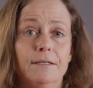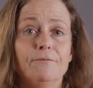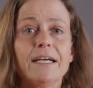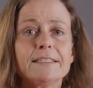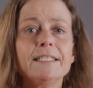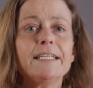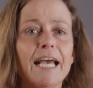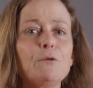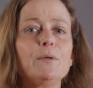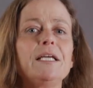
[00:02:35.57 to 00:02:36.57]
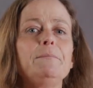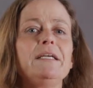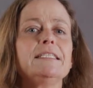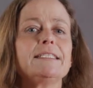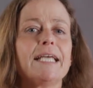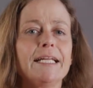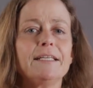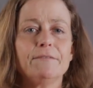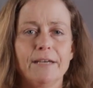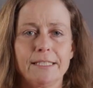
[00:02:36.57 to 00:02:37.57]
Vaccine equity means getting
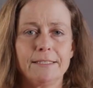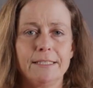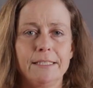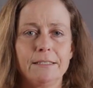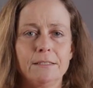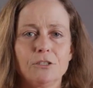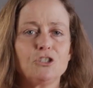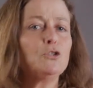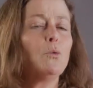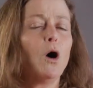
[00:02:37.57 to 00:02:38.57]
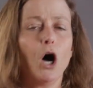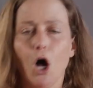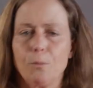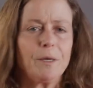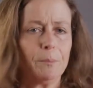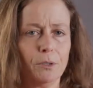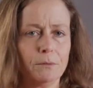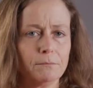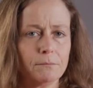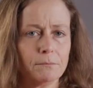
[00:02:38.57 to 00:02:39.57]
the vaccine to all people,
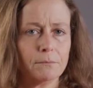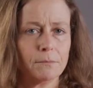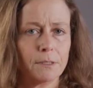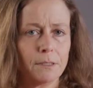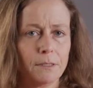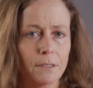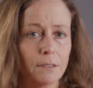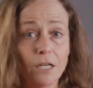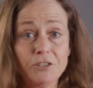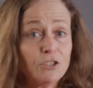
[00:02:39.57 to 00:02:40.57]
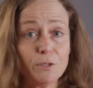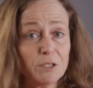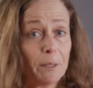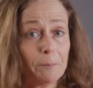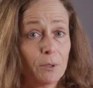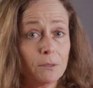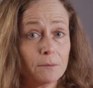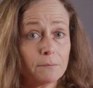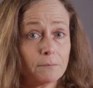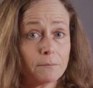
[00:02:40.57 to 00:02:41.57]
not just rich people.
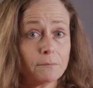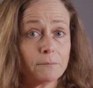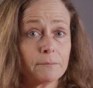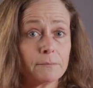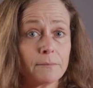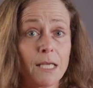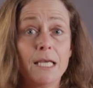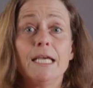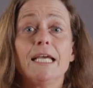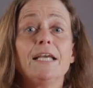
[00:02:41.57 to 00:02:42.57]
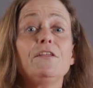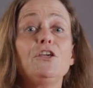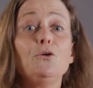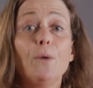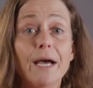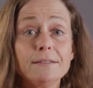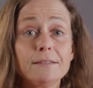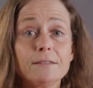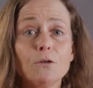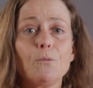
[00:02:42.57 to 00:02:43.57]
In the
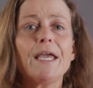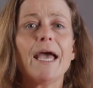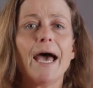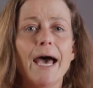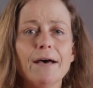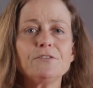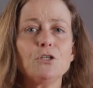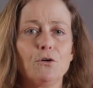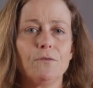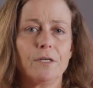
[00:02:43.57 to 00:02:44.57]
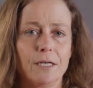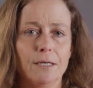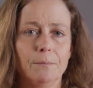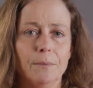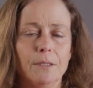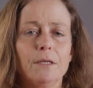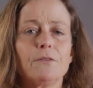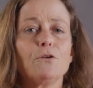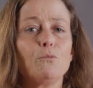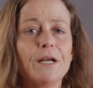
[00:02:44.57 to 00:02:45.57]
US, we have to overcome
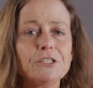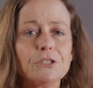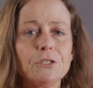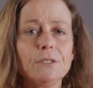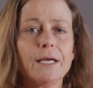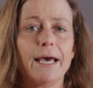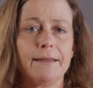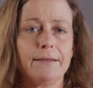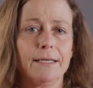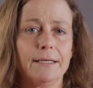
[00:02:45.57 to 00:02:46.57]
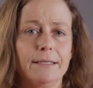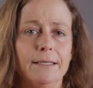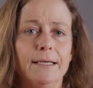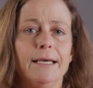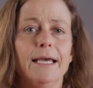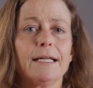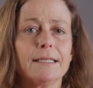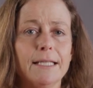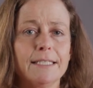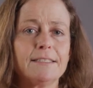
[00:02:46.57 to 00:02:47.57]
the racial, ethnic, and
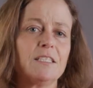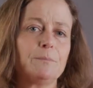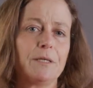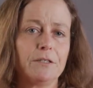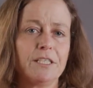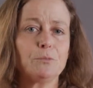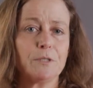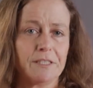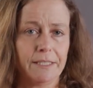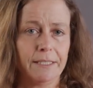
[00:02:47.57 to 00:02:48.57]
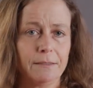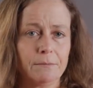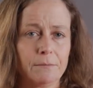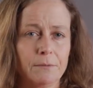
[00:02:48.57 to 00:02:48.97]
class disparities we're seeing,